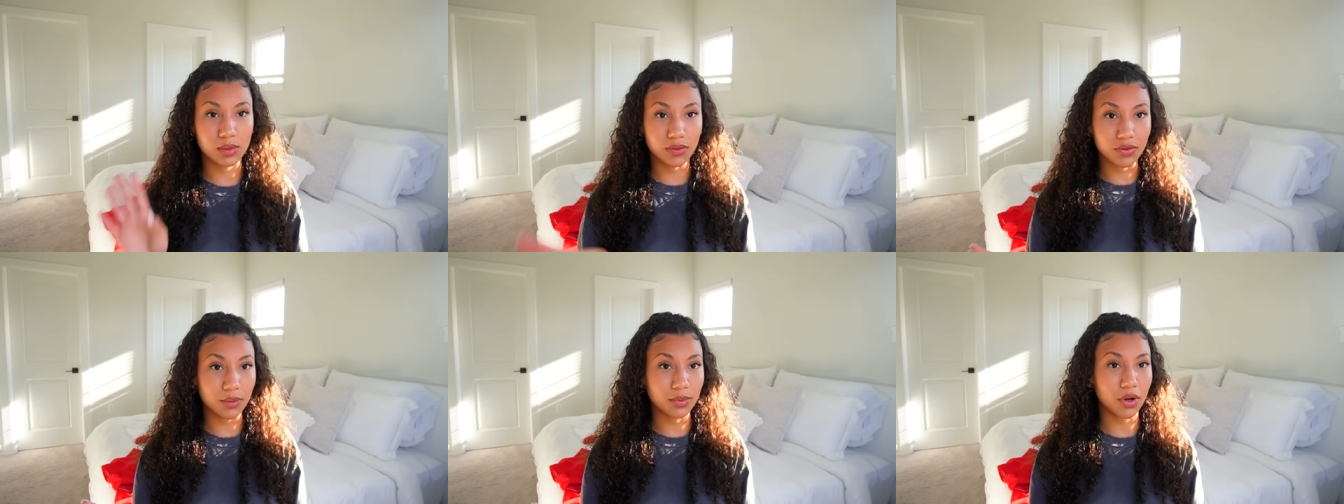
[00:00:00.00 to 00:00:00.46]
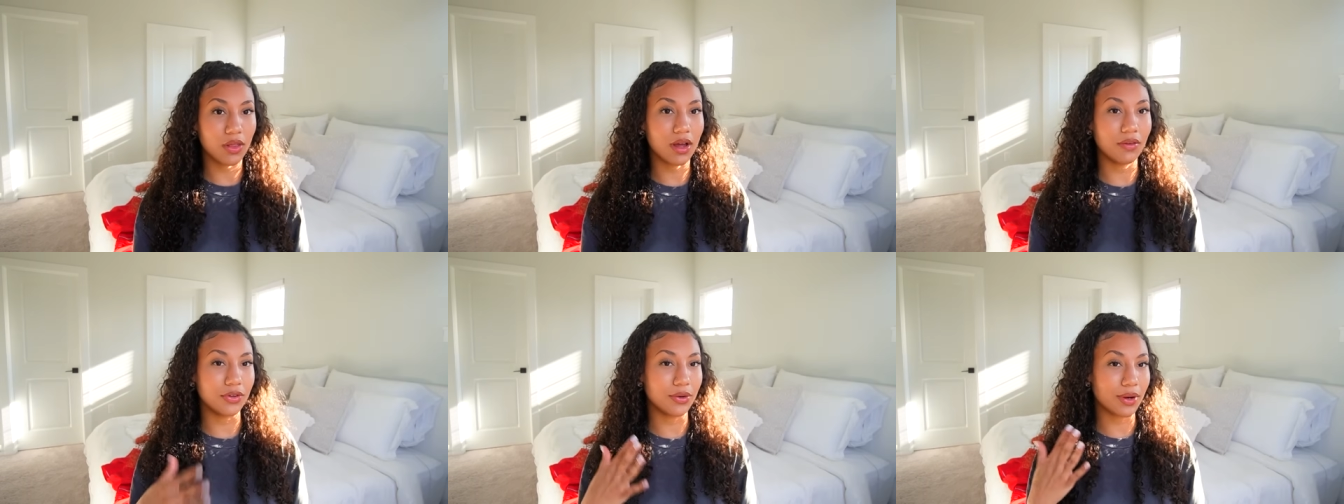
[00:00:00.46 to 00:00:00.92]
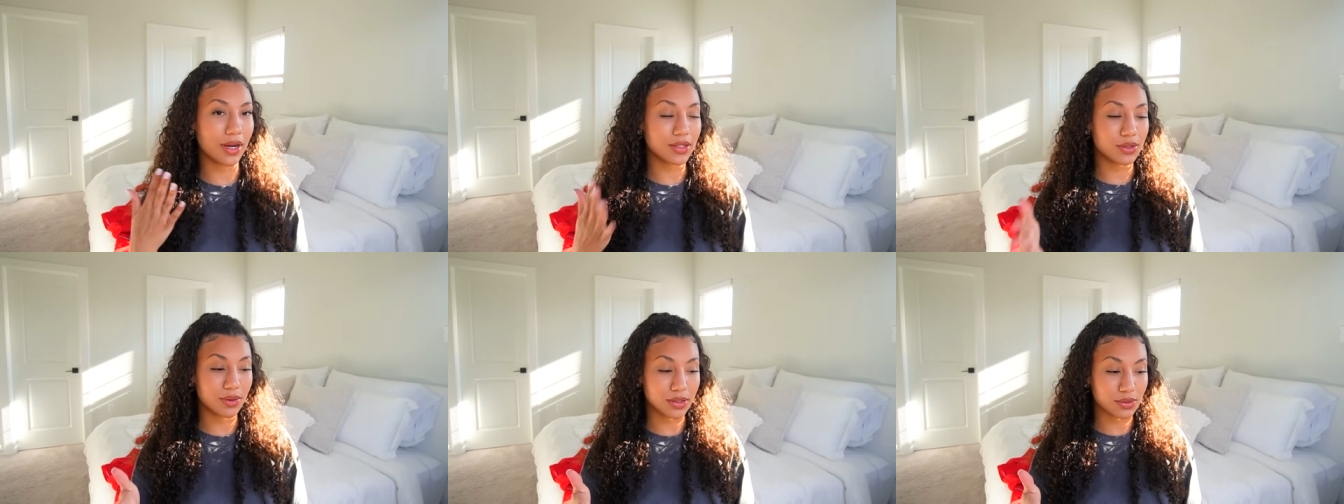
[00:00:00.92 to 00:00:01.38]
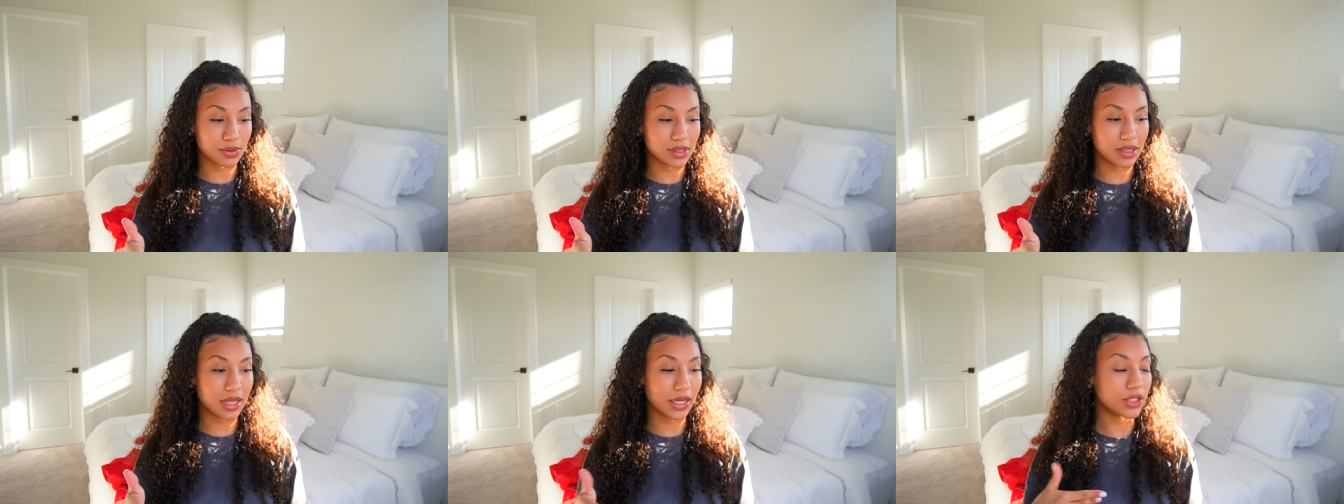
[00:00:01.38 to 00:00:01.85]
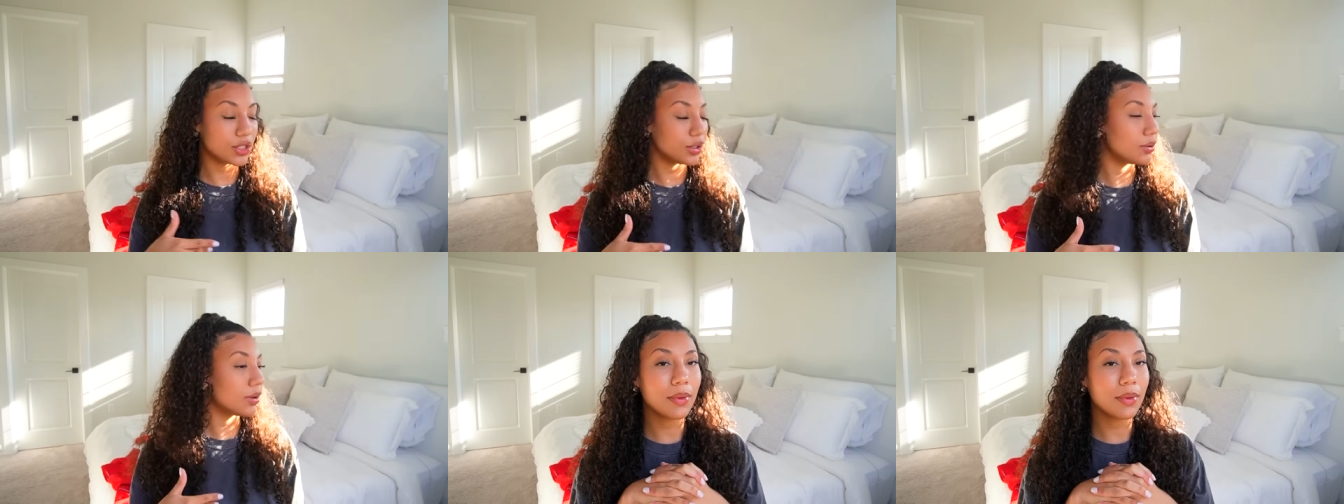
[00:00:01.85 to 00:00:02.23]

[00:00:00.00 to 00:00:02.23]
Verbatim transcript: We filmed all that for you guys. So you guys will see that too.